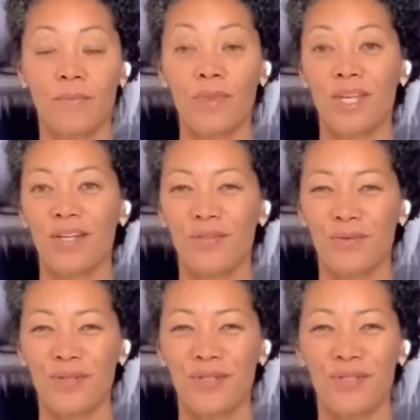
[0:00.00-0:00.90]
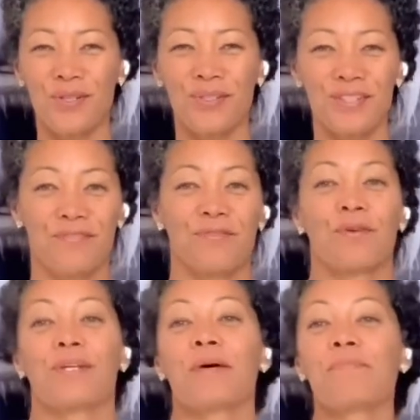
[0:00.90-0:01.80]
You're going to roll your shoulders forward, up,
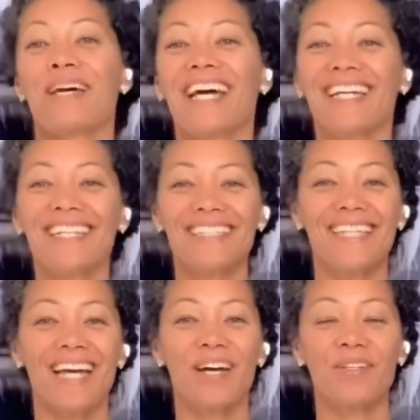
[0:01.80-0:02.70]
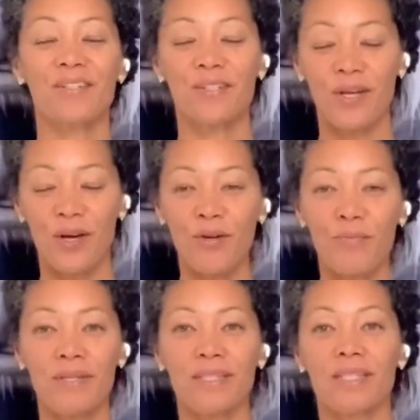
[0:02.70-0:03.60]
back, and down. You're going to open
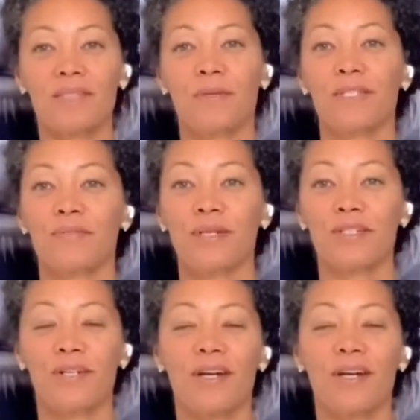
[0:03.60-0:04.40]
the space around your heart.